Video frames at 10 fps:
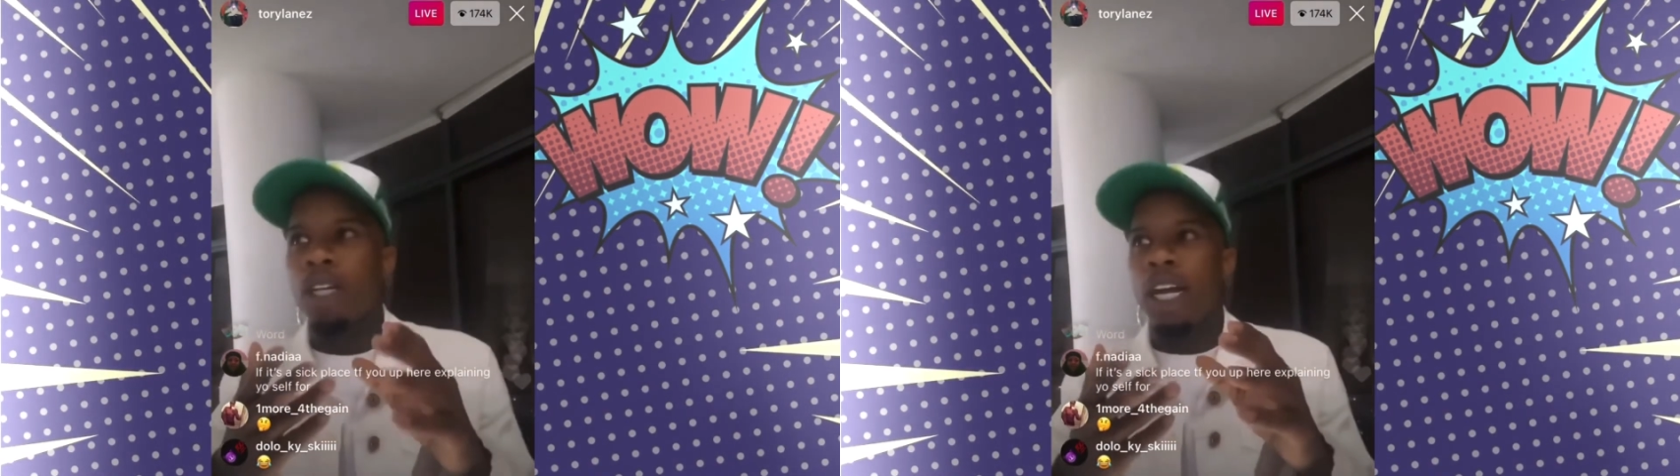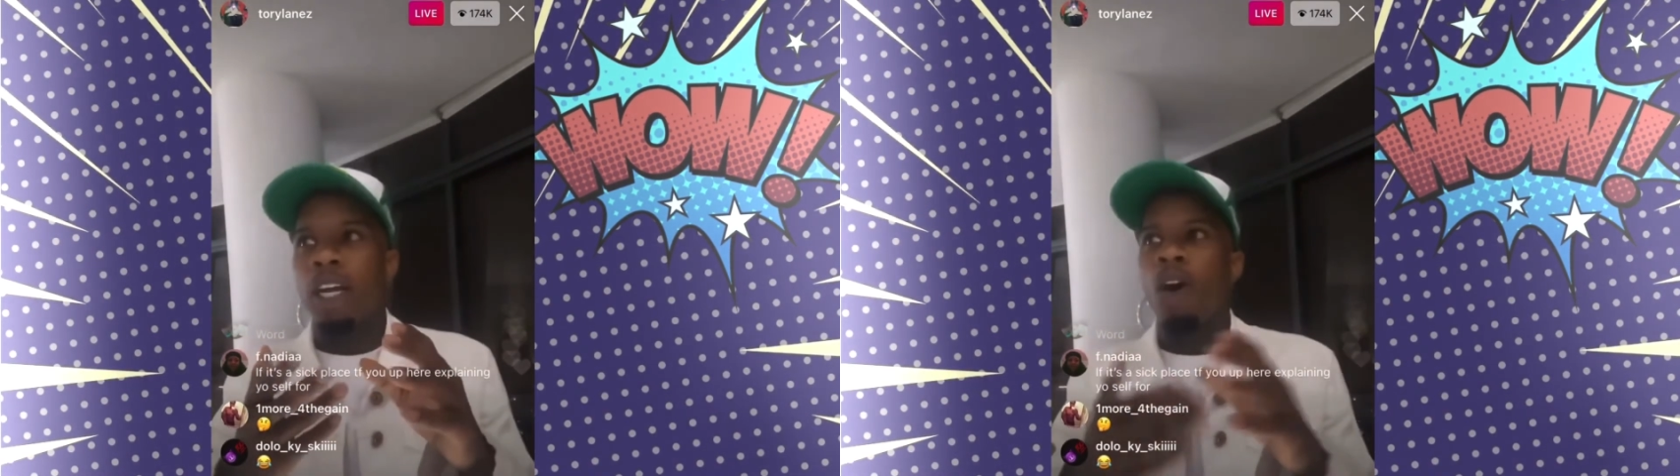
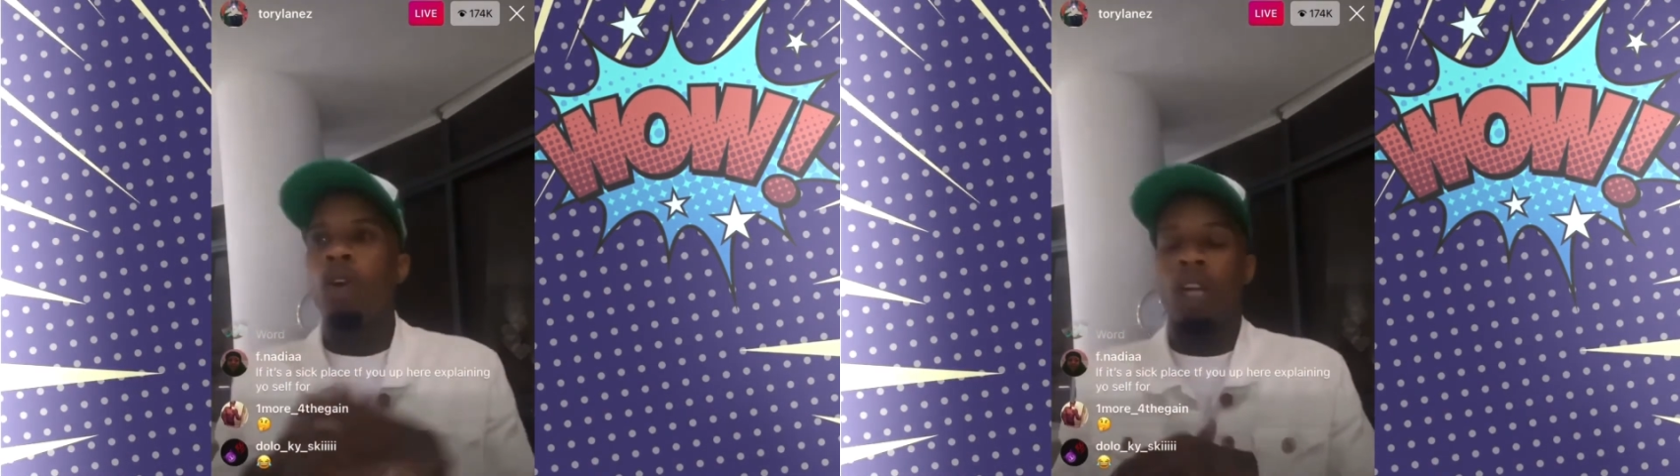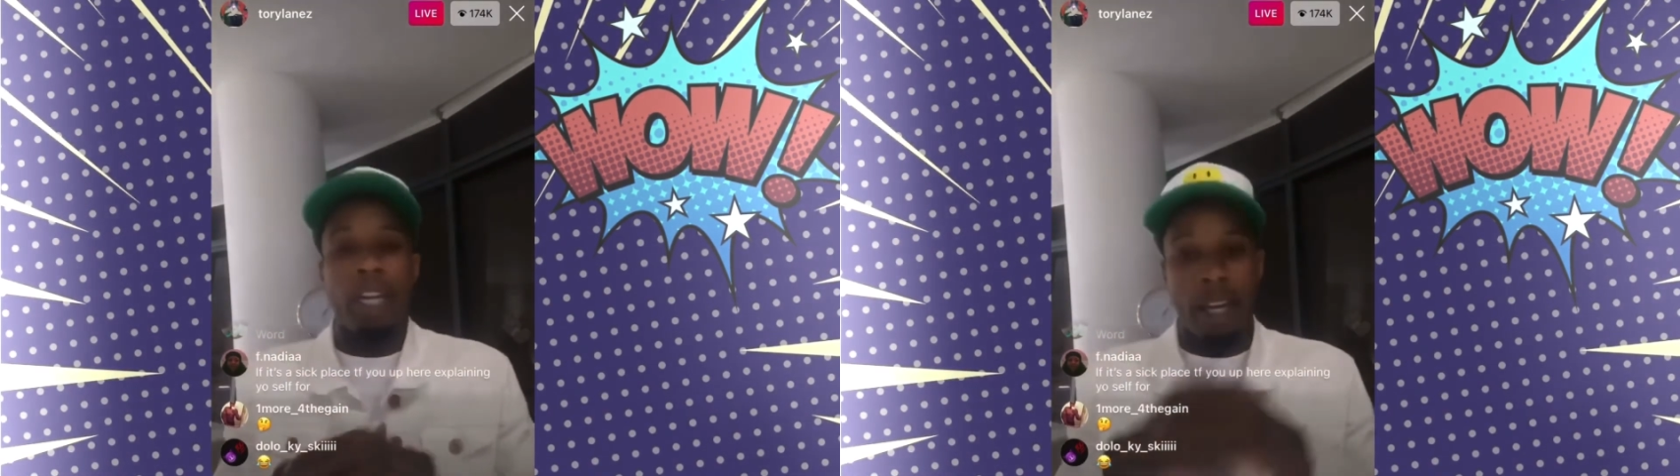or does
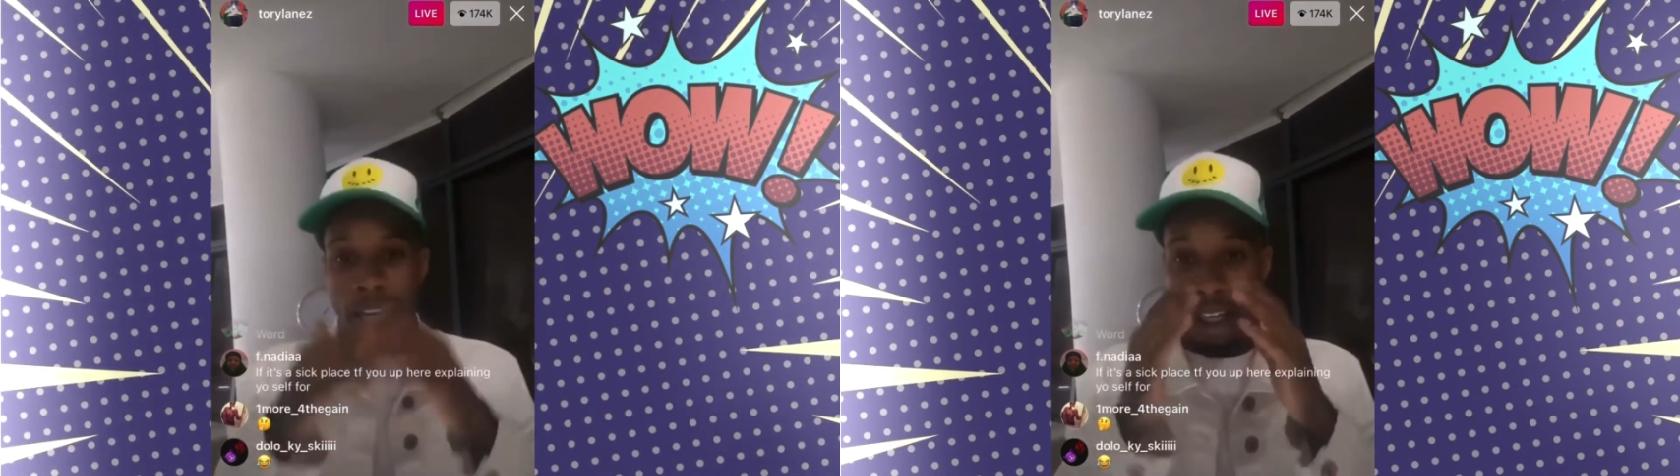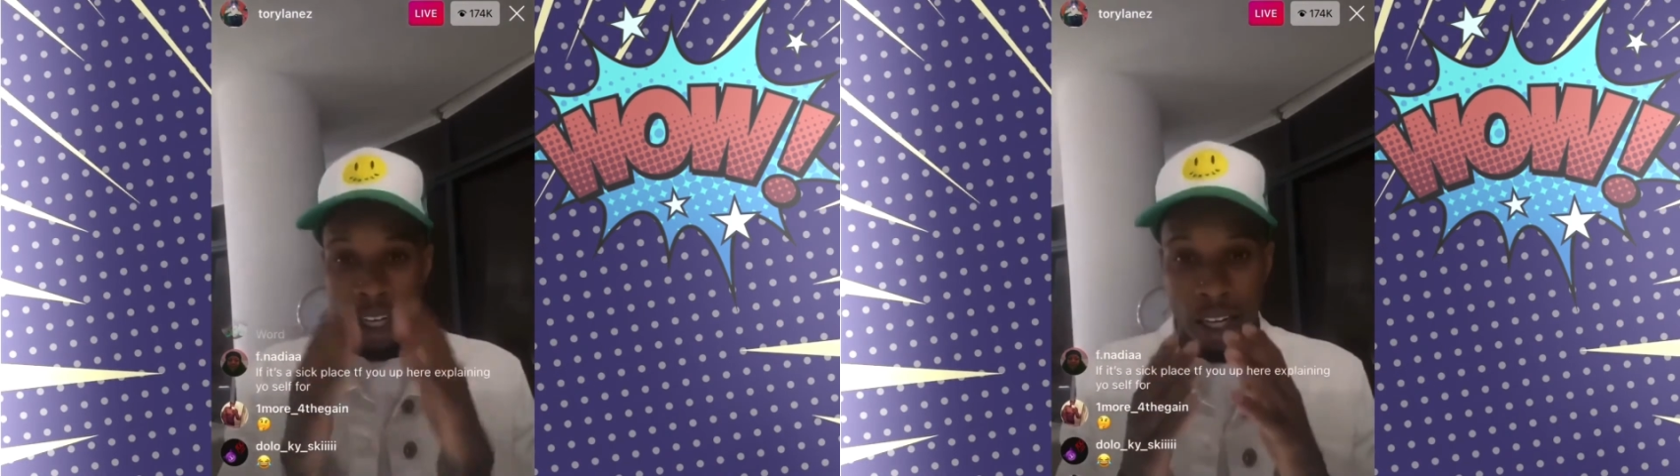he actually
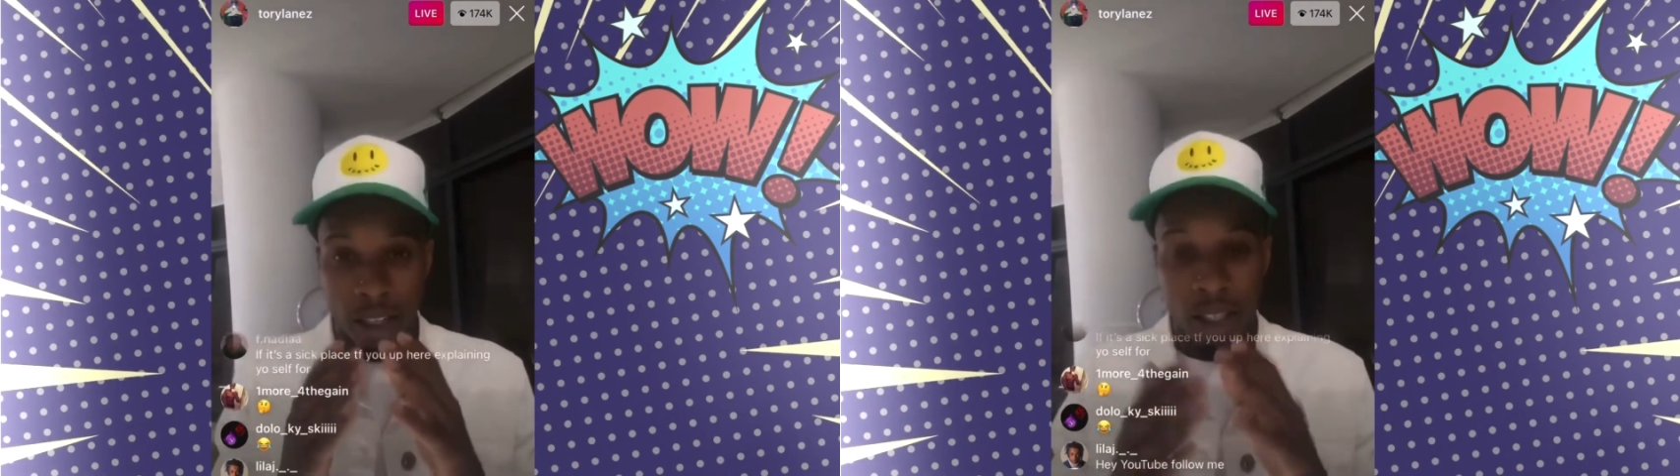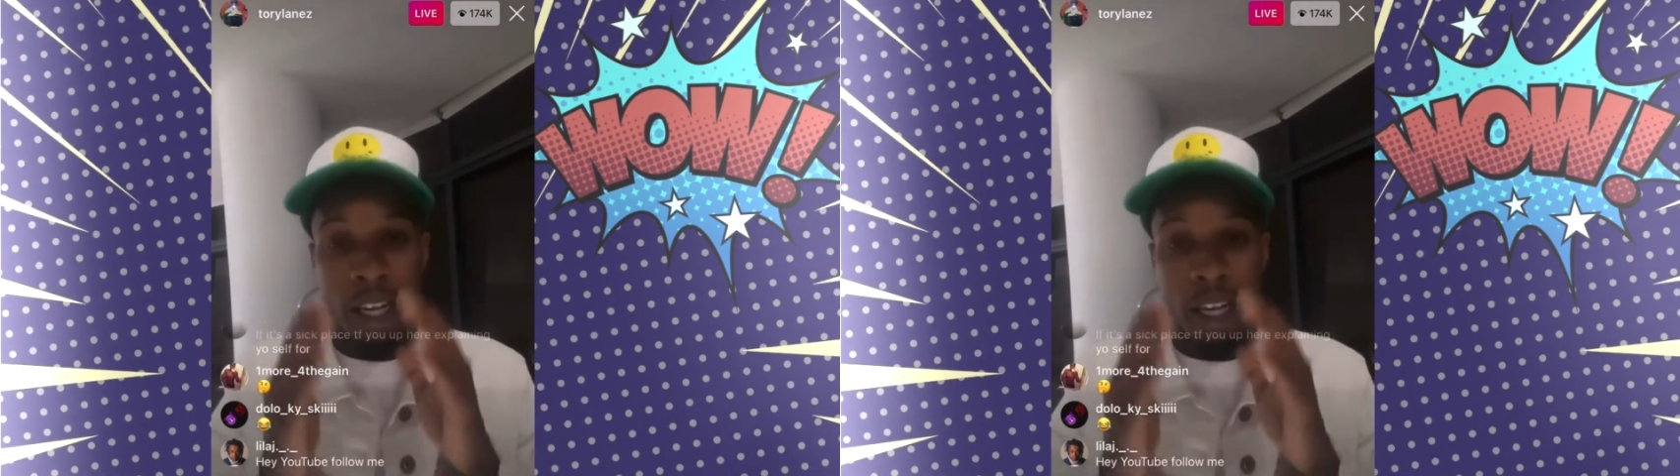have a case?